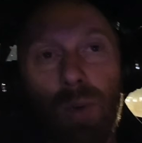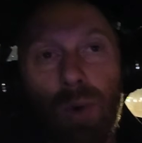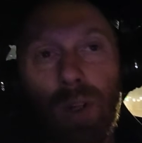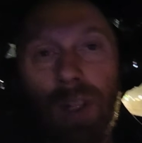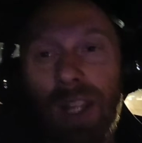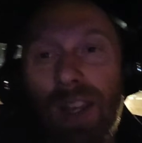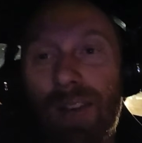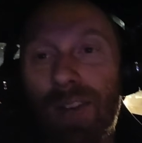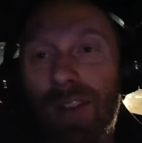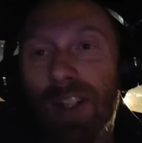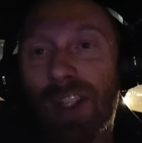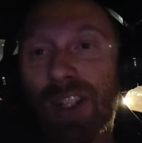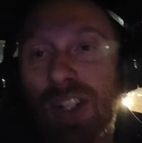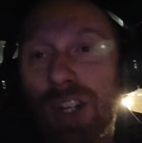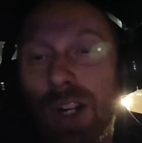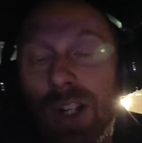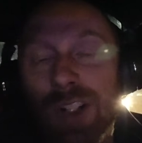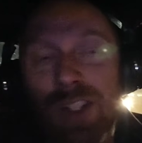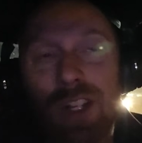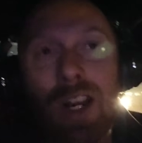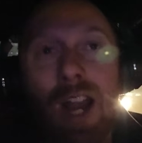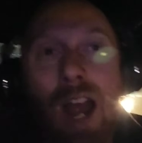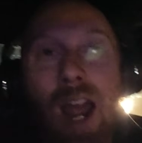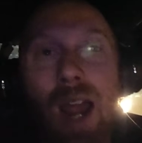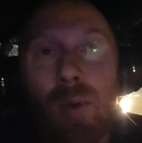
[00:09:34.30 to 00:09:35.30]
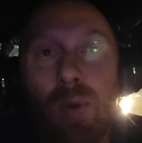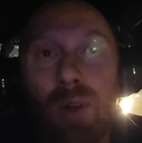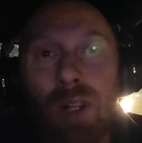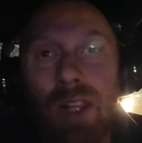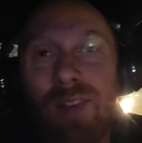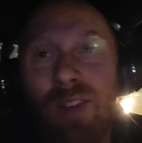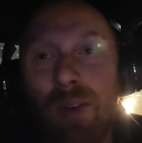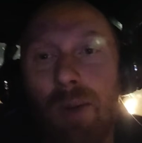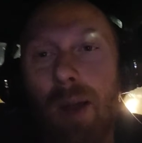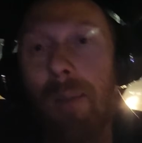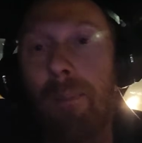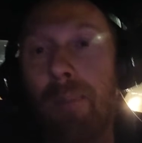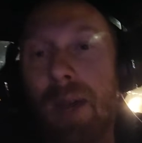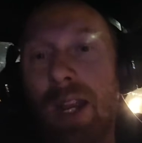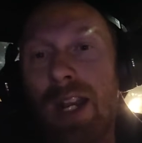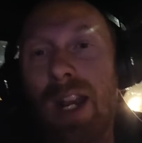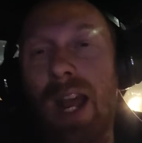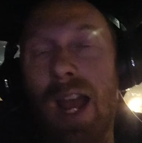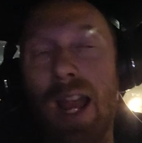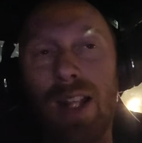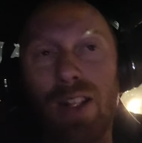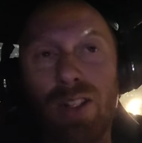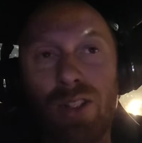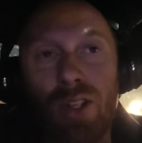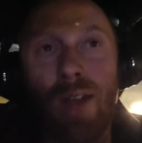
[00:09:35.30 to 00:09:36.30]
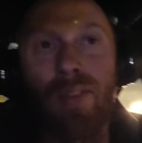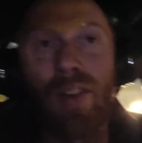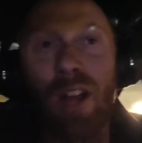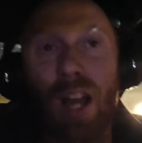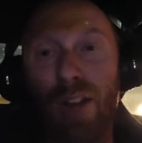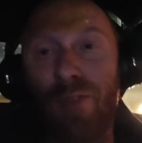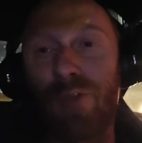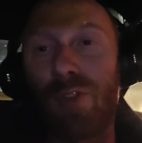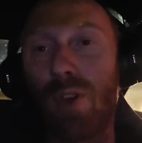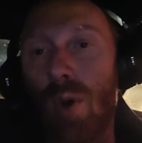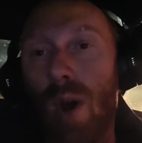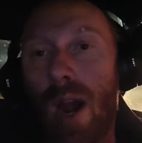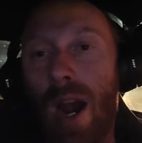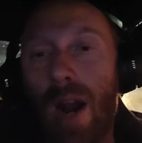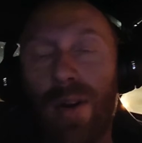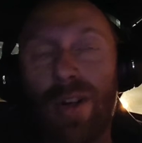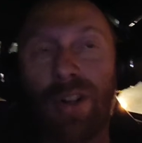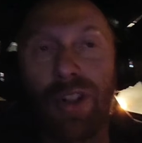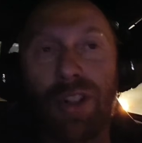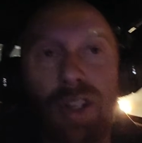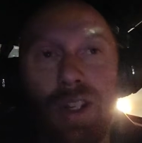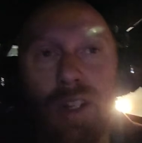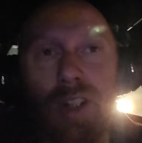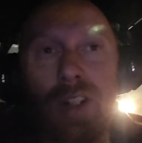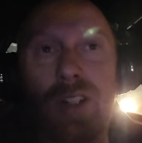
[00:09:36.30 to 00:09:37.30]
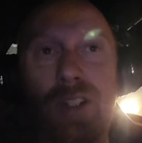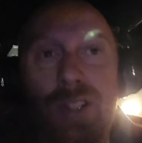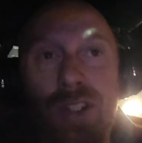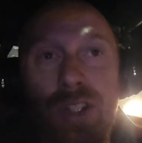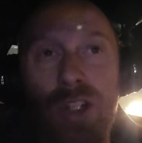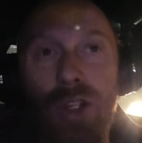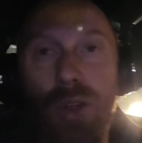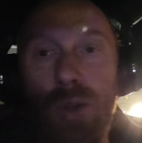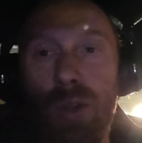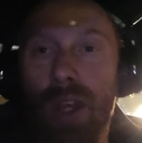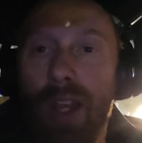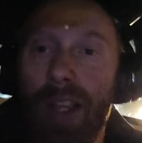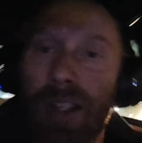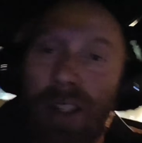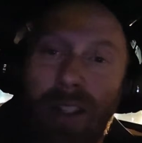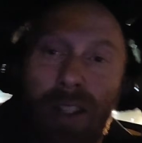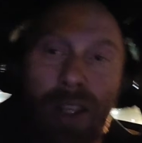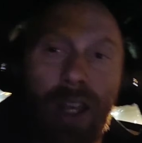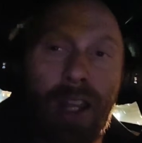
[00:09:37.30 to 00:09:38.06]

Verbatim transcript: We're leaving still tonight. We're leaving around midnight, so I've got a few hours to, to do this.